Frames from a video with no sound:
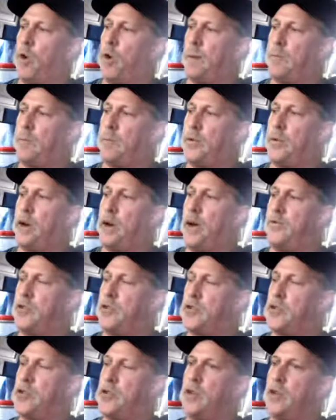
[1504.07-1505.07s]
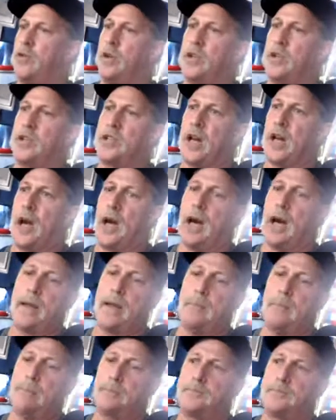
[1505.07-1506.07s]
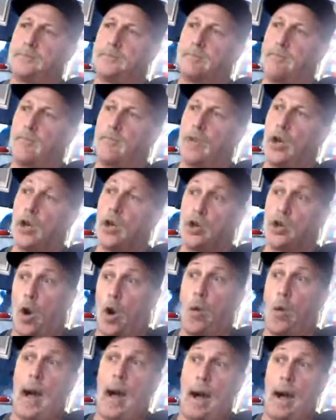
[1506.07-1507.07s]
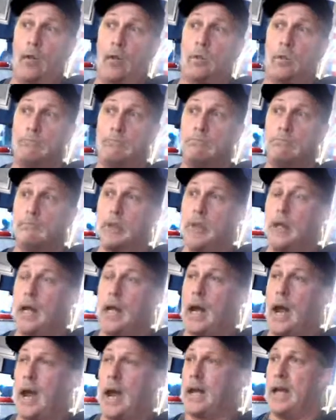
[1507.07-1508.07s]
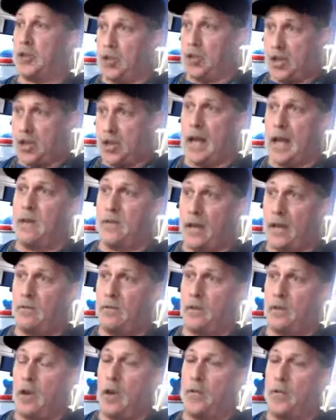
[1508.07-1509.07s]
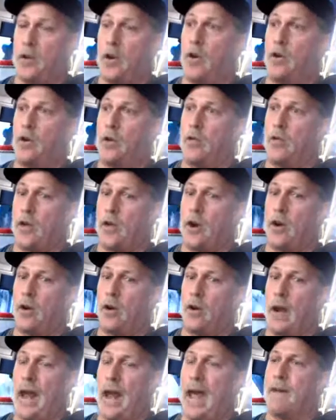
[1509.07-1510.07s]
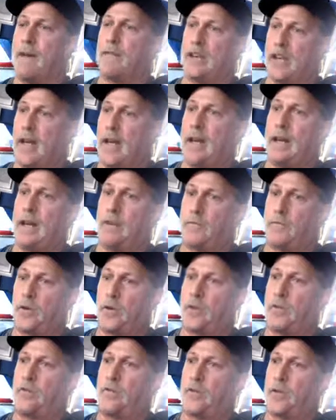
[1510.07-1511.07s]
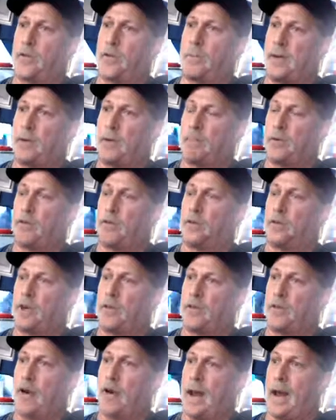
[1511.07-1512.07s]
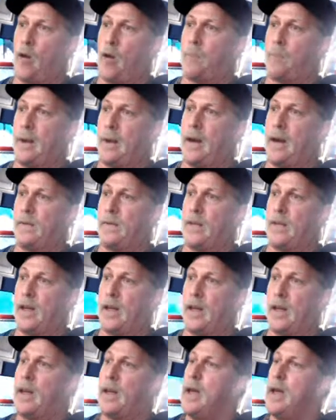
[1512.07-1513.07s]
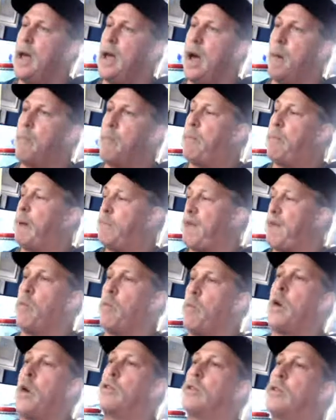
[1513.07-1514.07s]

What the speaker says: to put on the suit and tie, go out and say that they're advocating for people, their help and everything, but they won't